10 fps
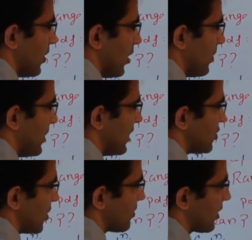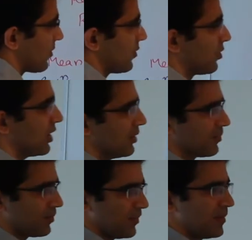a bell-shaped curve,
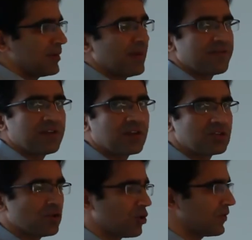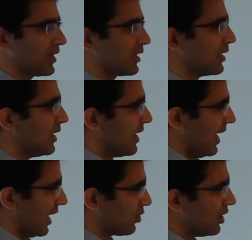okay. Maybe my figure is not very
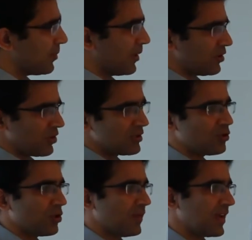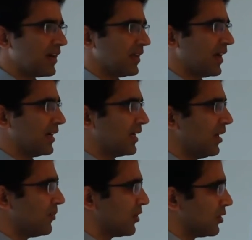accurate, but you get sort of like get an
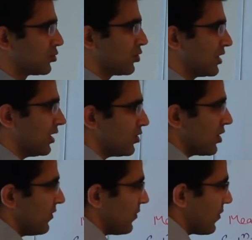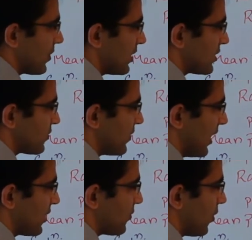idea. So here you have, it is
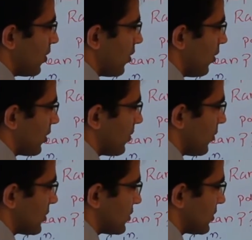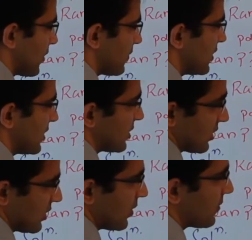valid for all the if
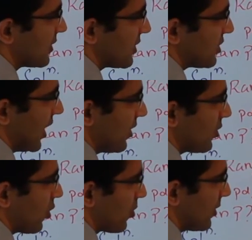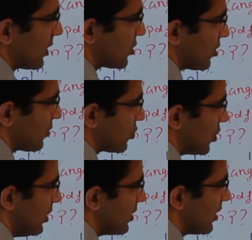this is standard normal
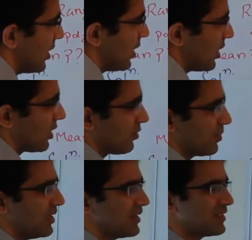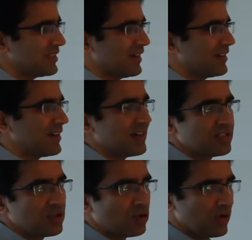distribution, it will be standard at
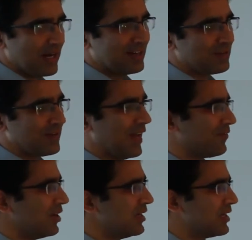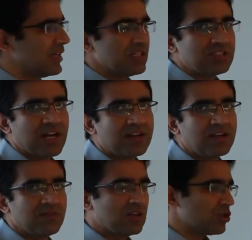0 and it will have a standard
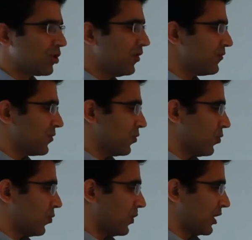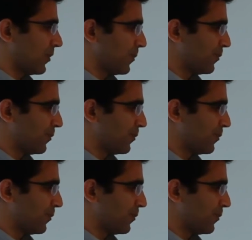deviation of 1.